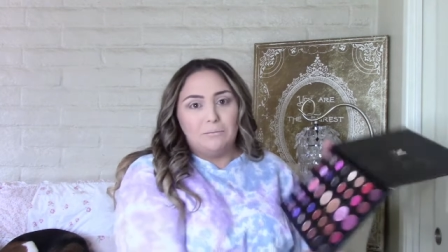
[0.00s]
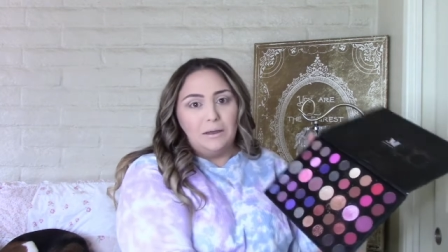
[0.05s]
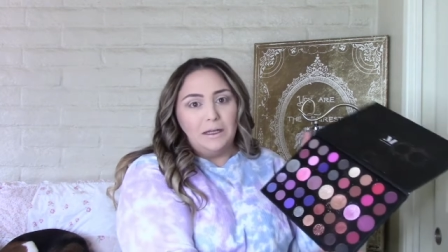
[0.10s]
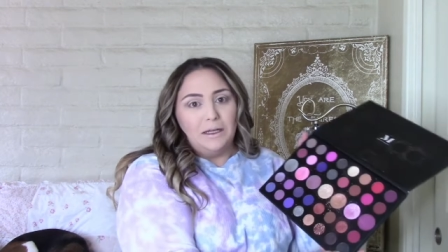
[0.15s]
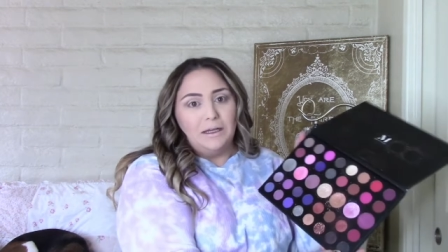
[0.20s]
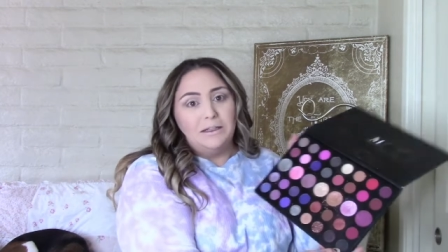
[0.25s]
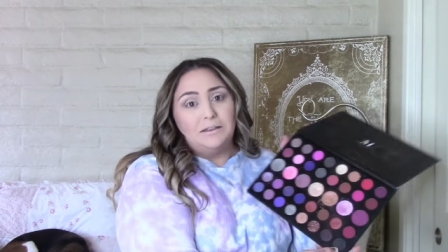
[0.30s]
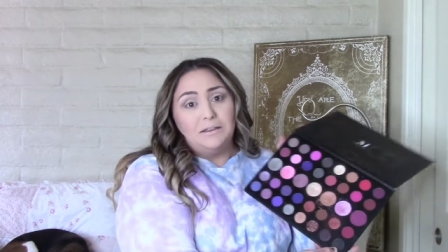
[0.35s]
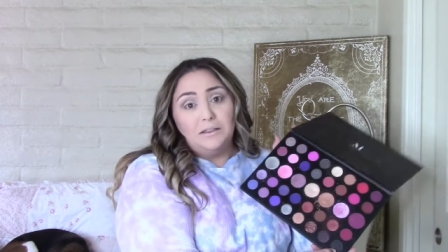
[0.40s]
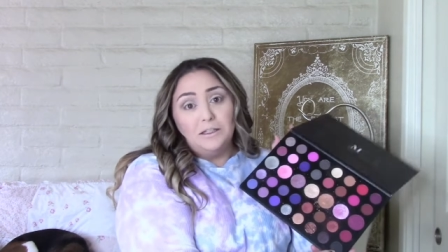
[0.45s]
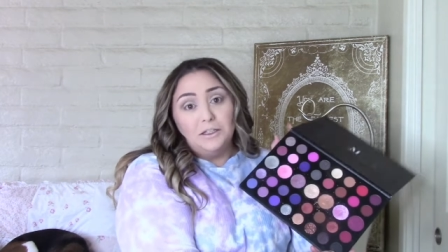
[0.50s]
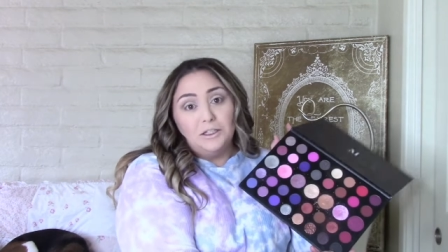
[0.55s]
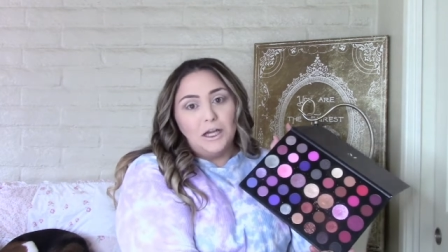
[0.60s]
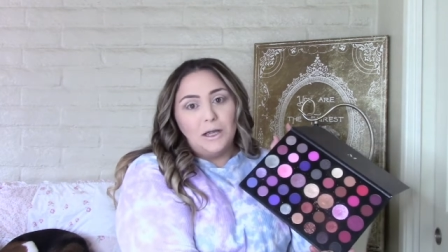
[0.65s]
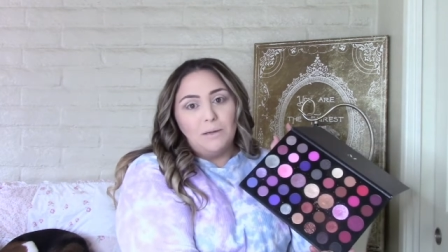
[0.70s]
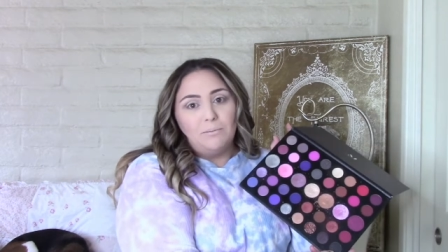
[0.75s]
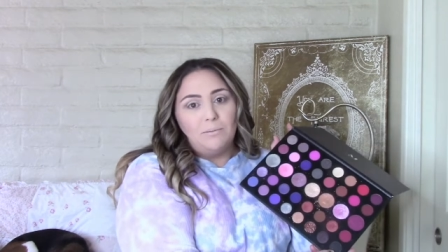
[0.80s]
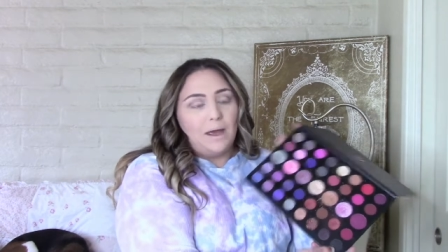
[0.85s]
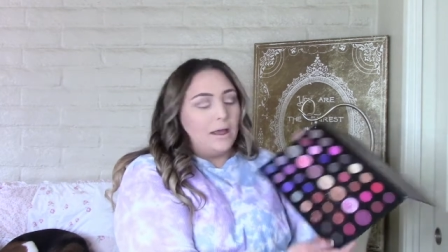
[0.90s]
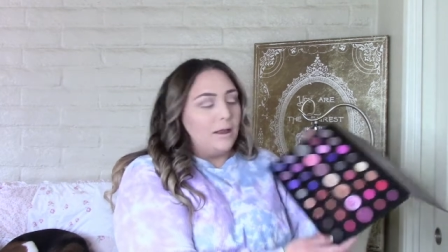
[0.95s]
but it's the
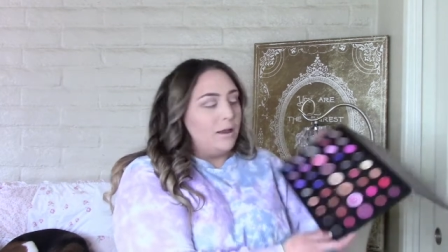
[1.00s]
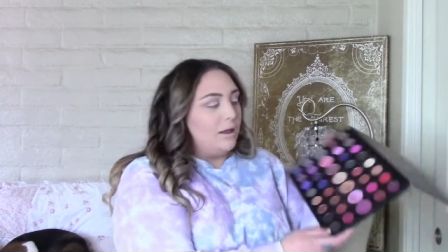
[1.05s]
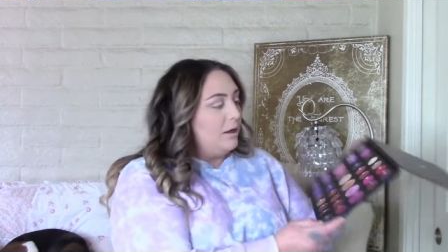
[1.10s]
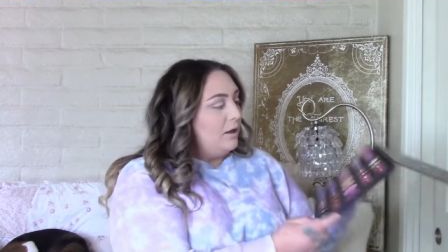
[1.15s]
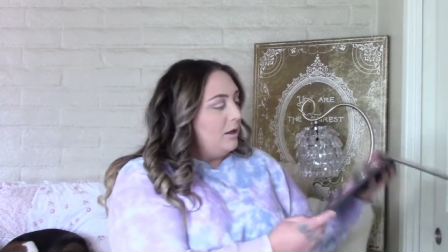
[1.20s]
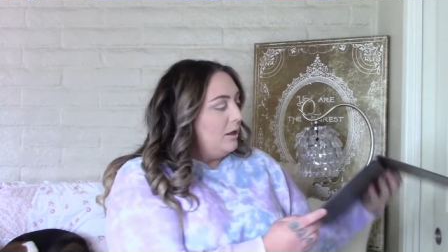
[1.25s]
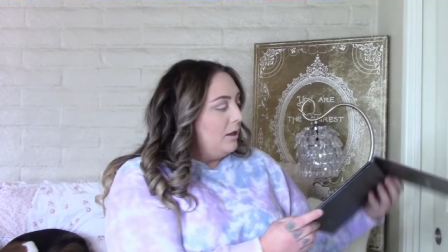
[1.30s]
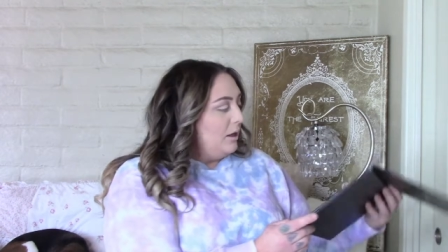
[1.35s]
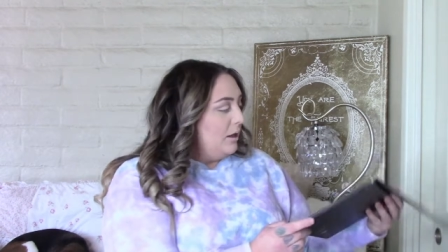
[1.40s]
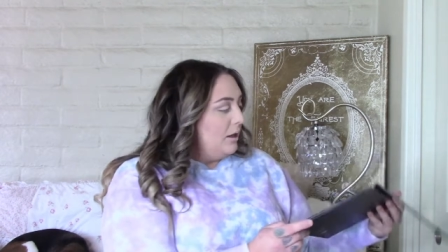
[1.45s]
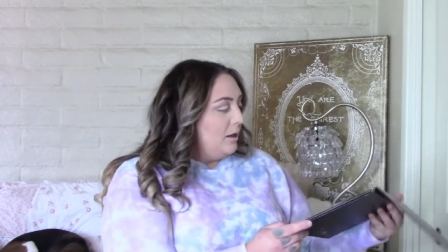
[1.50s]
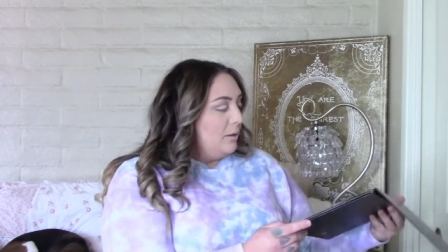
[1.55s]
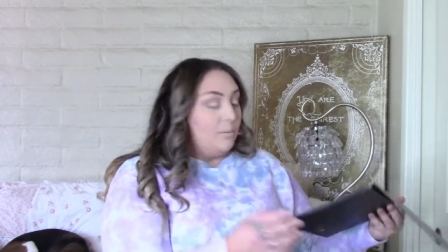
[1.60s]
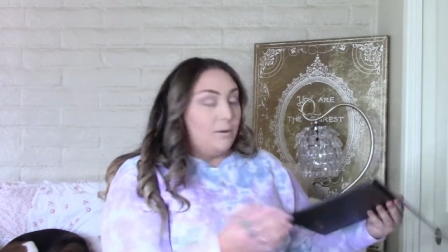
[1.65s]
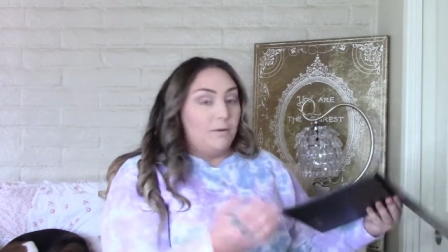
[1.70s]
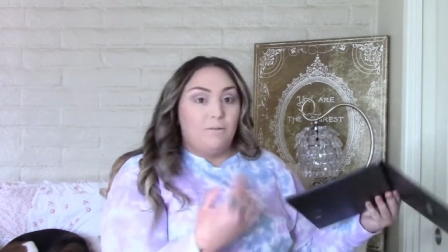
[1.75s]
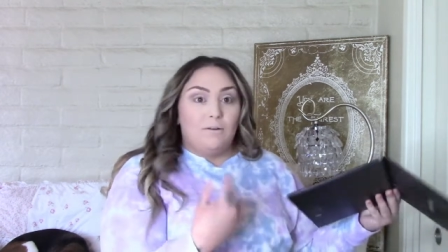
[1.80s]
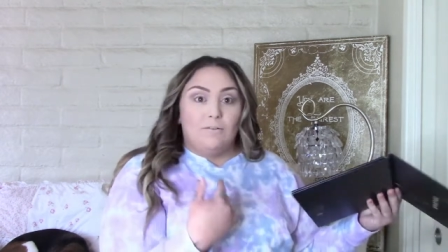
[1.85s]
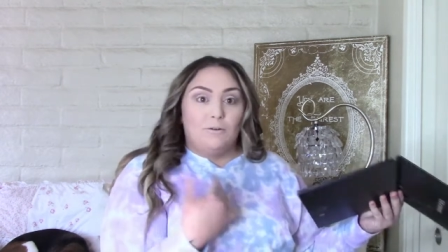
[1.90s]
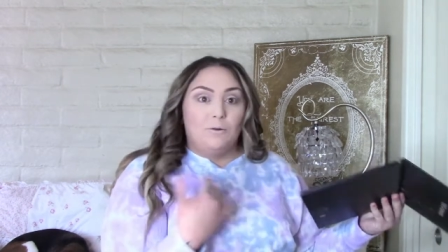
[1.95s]
Gem palette, my
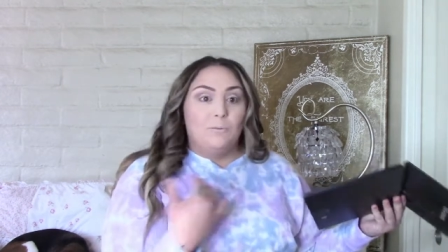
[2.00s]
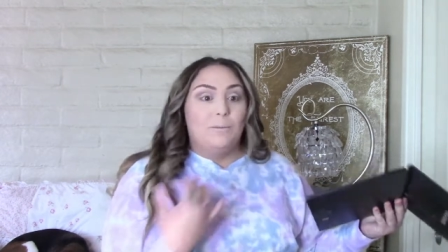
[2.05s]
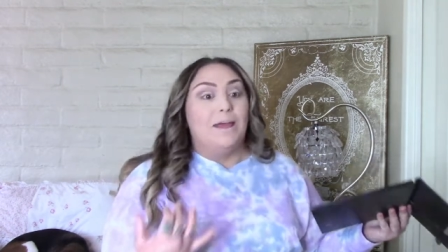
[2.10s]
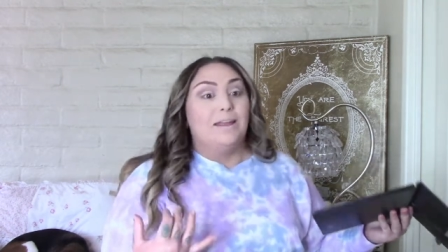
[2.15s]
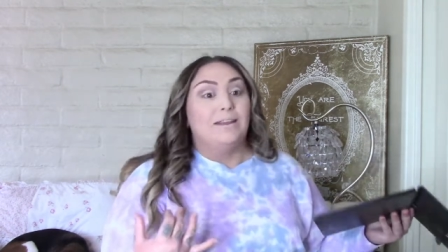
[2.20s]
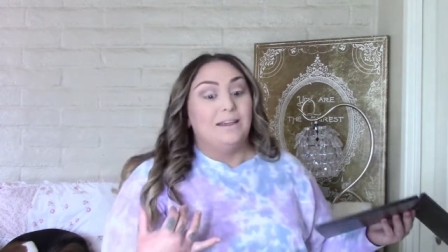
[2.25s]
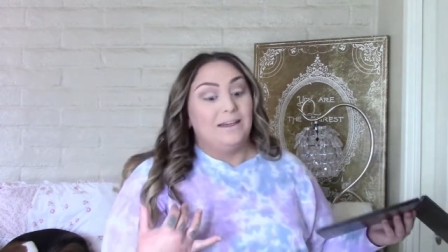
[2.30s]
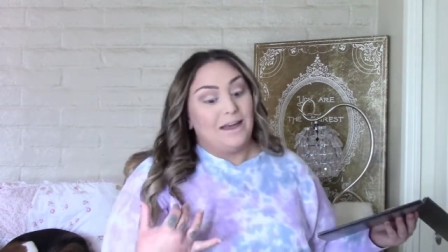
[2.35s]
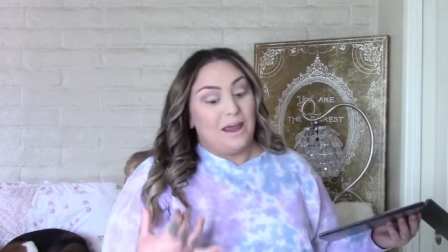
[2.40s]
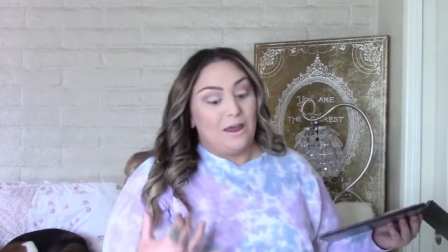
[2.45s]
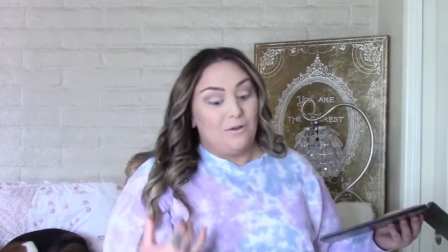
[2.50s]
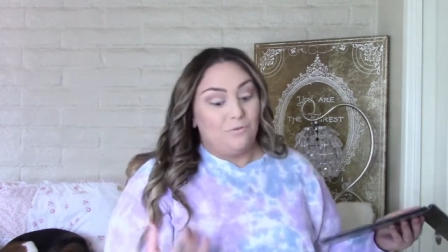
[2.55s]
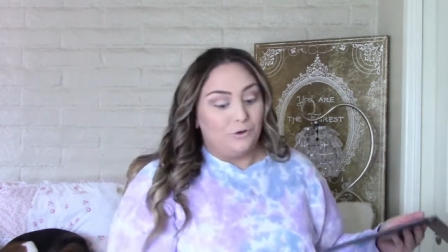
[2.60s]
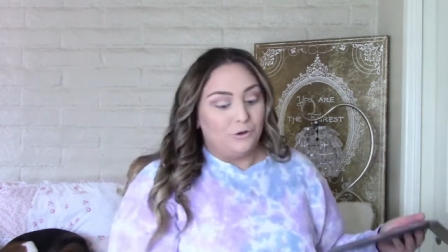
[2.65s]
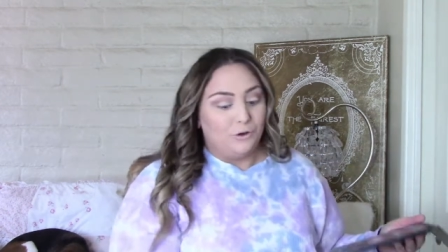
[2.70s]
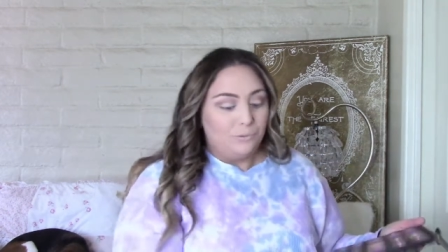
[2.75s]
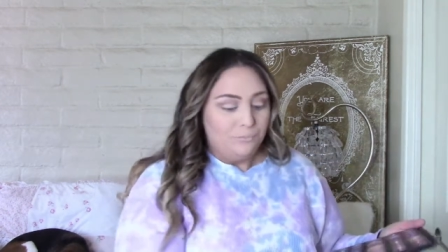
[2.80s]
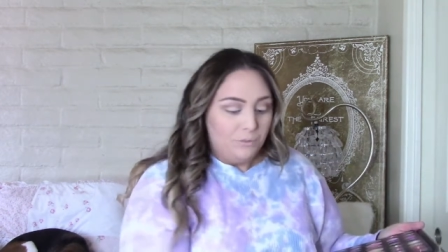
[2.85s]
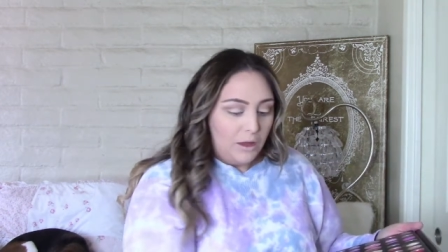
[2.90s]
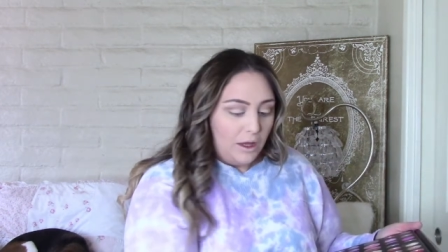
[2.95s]
favorite palette ever.